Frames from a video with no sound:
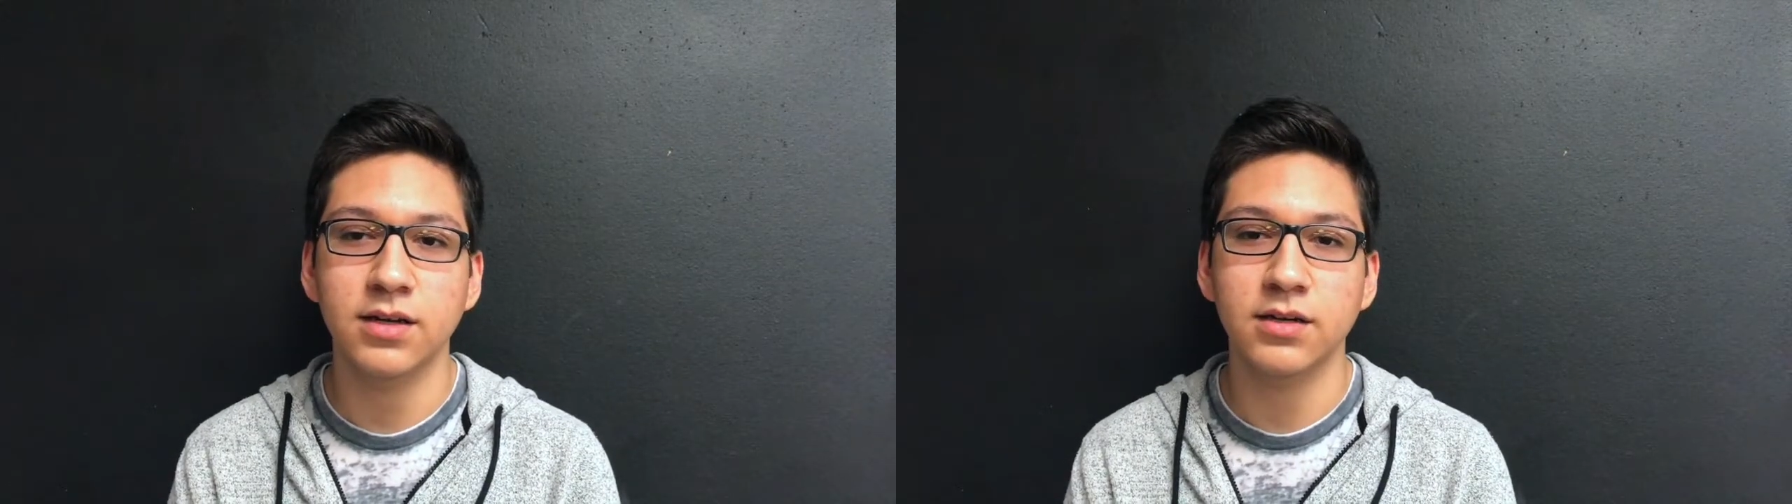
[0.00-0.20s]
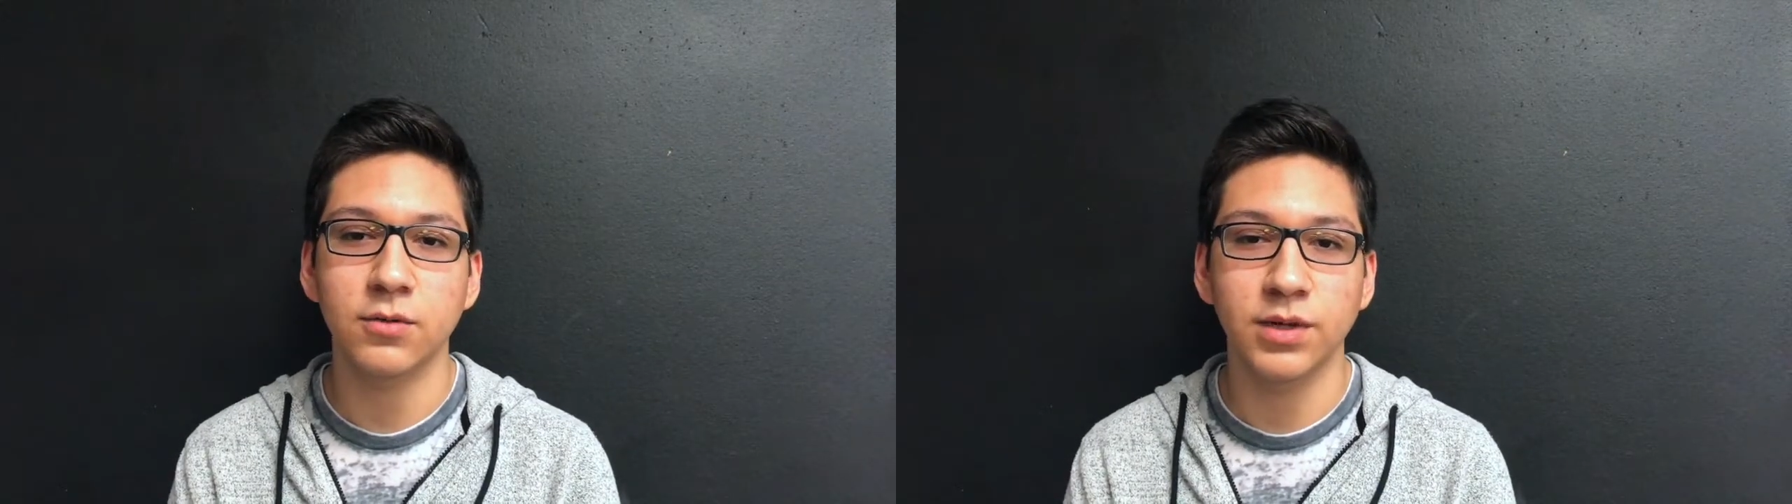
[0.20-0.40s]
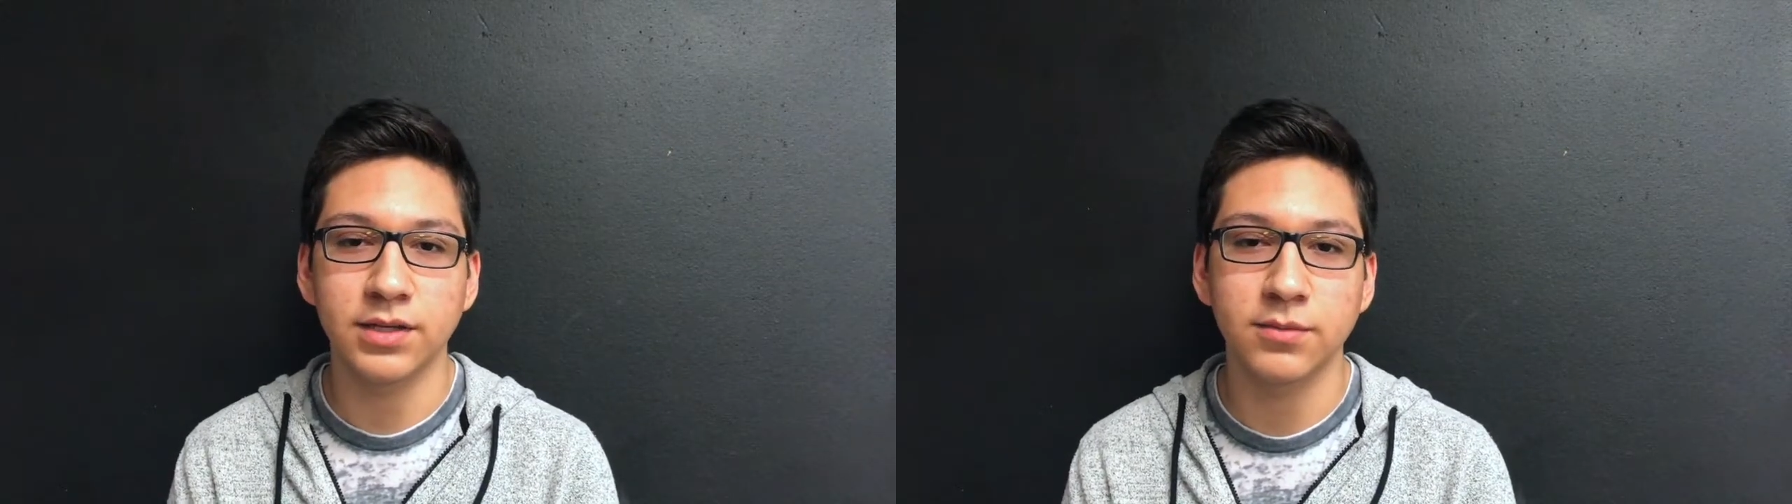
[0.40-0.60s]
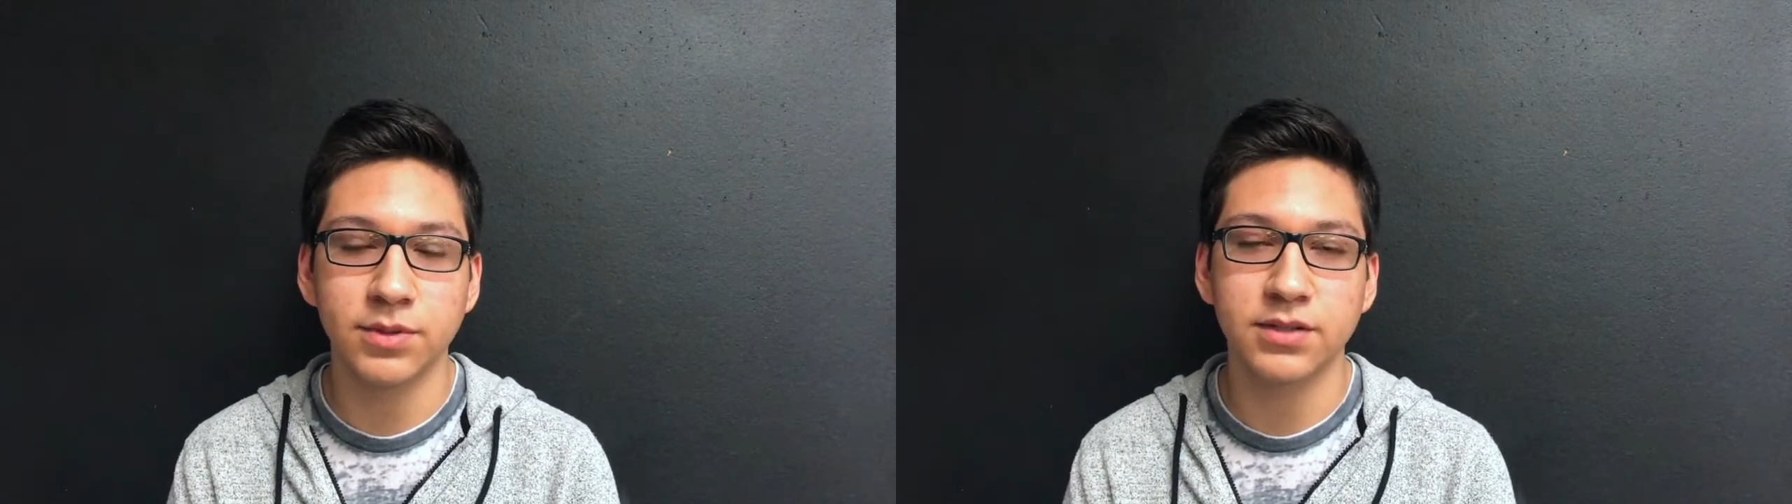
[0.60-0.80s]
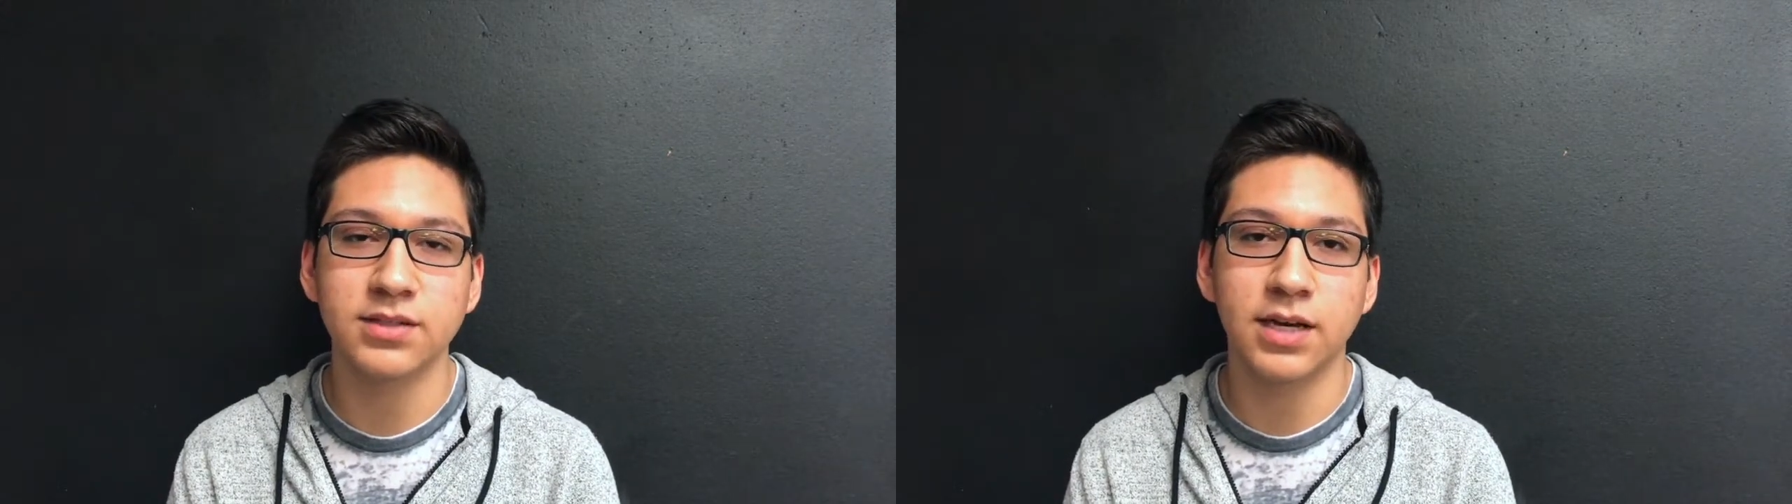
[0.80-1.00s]
and you're willing to
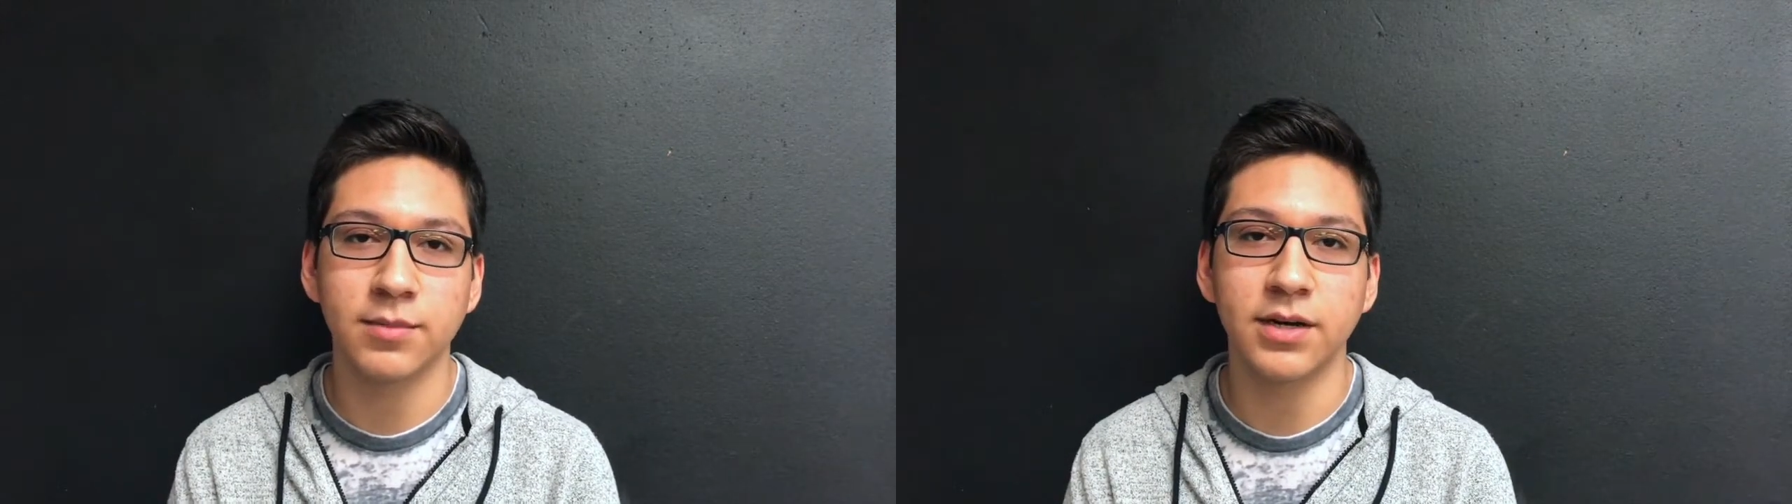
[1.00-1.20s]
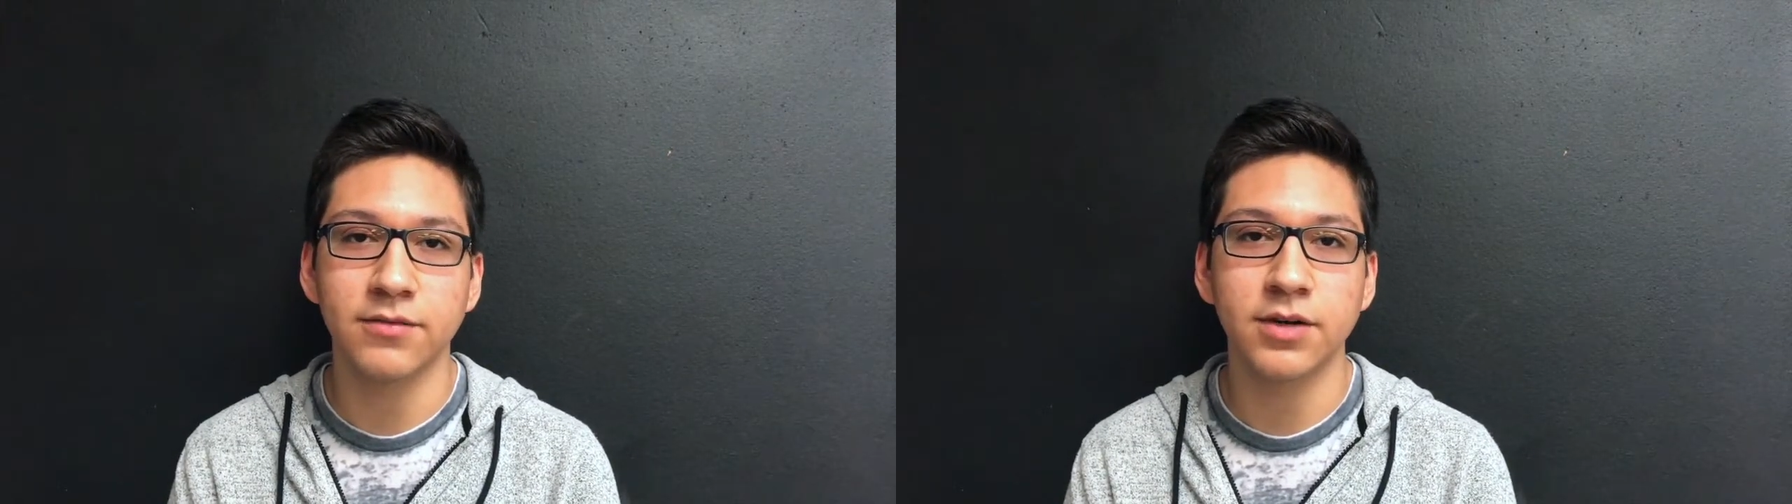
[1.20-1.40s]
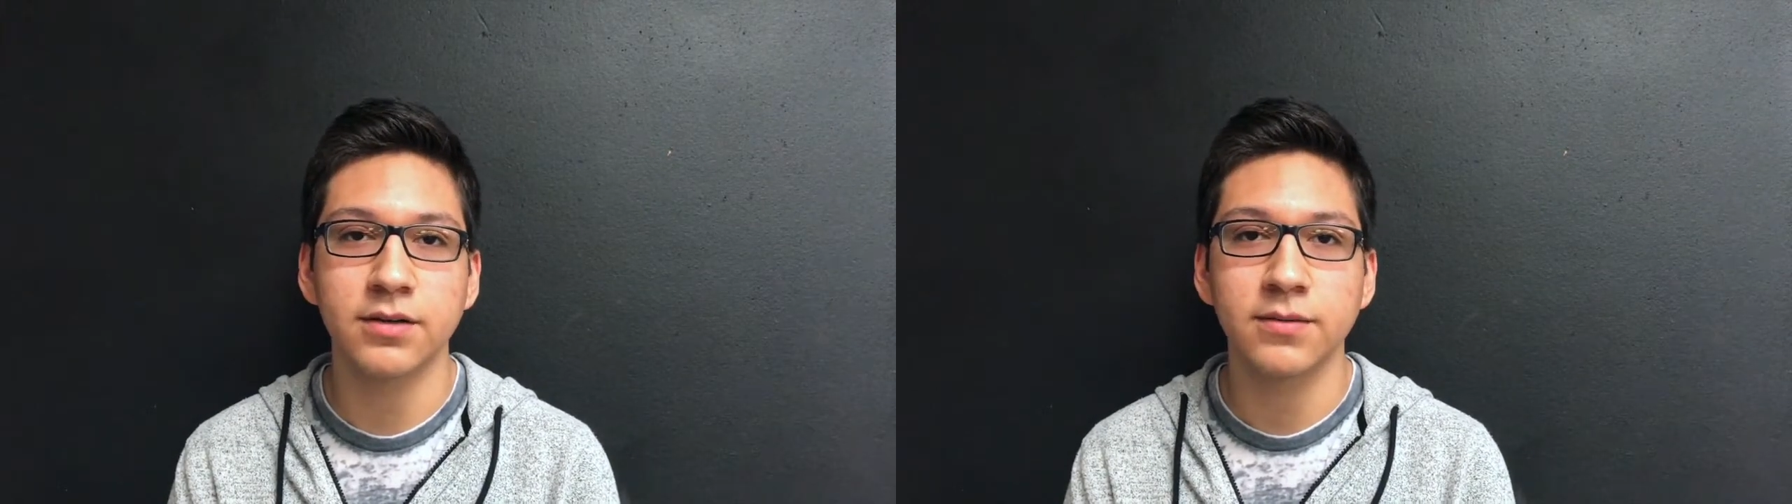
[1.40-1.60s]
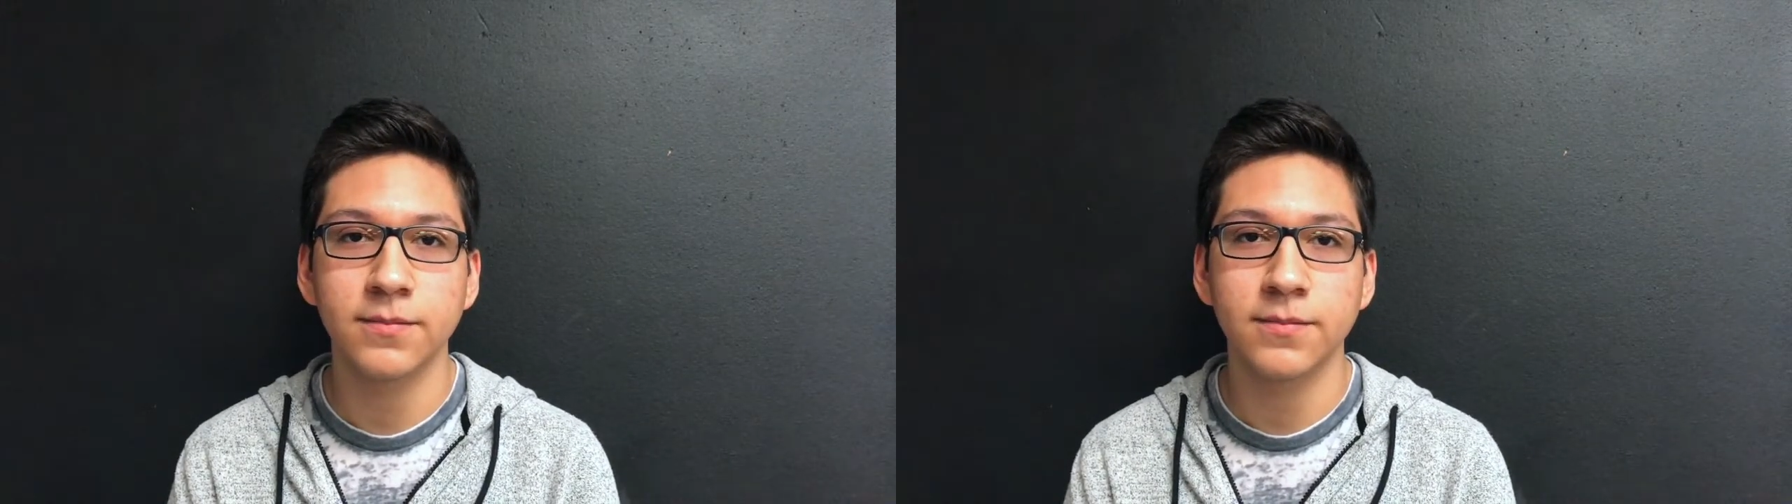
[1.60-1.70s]
put the time and effort in.